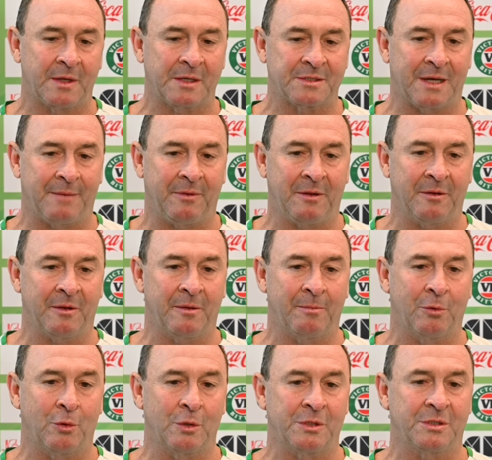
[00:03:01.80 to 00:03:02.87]
something that the
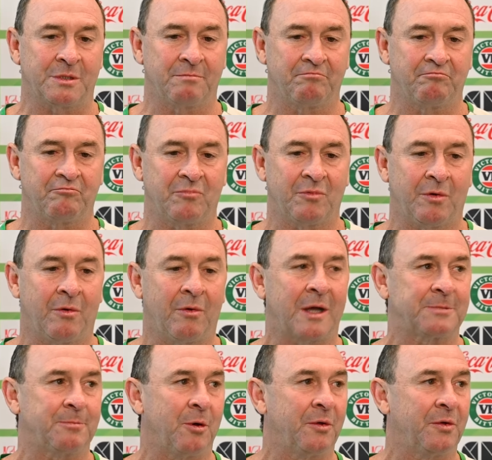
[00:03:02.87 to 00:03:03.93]
boys
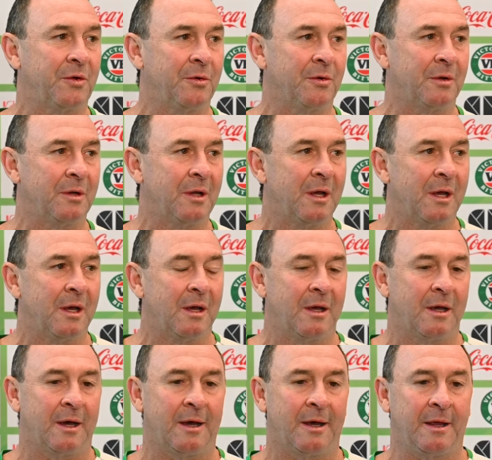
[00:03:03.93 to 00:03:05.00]
grasp onto,
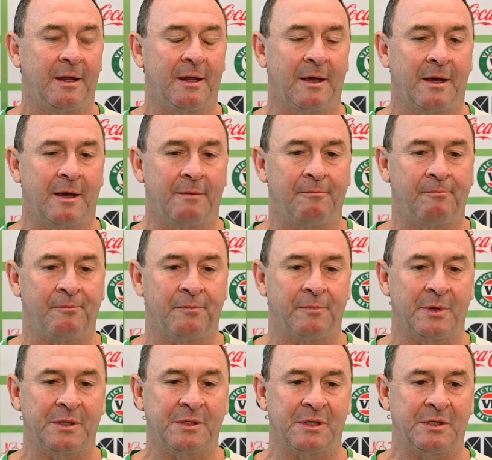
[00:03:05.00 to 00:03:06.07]
and
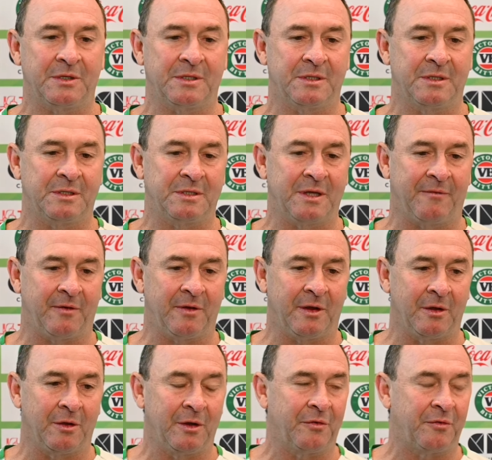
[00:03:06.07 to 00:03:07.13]
he's definitely a
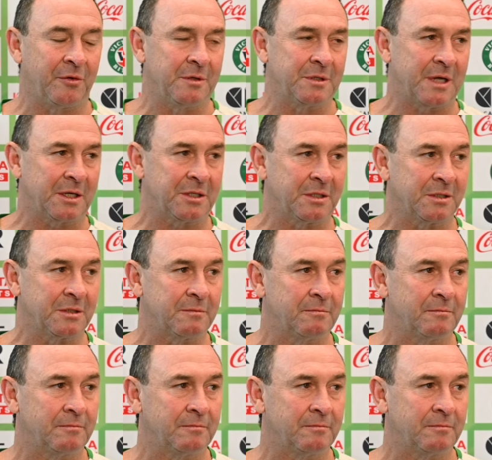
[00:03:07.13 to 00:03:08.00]
leader through his actions.